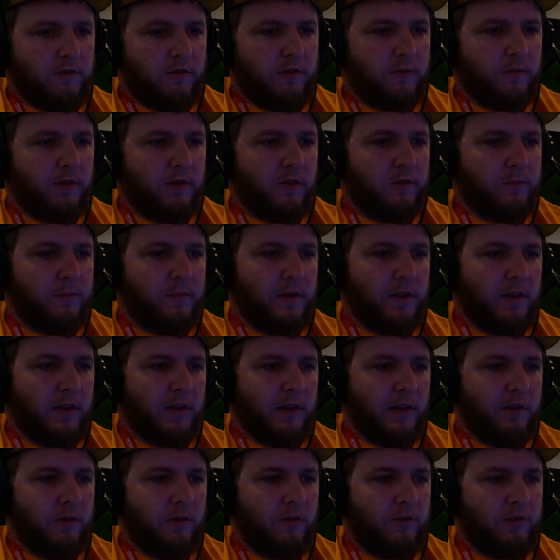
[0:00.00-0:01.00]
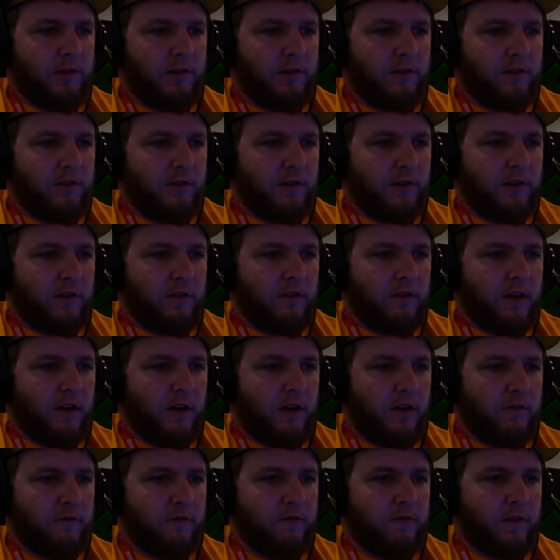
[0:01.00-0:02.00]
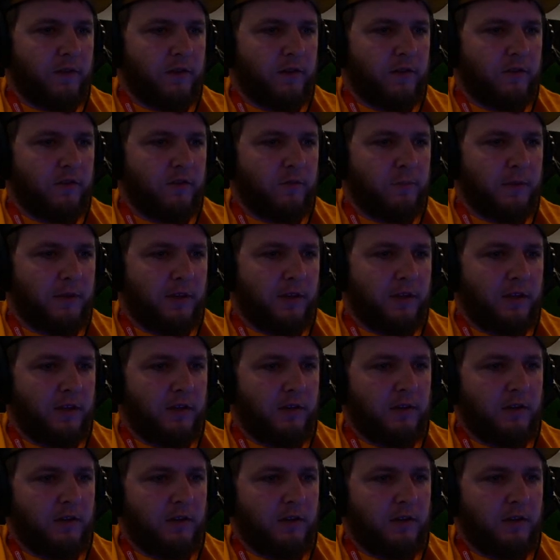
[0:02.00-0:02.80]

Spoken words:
of these big hills here to get a lot of speed.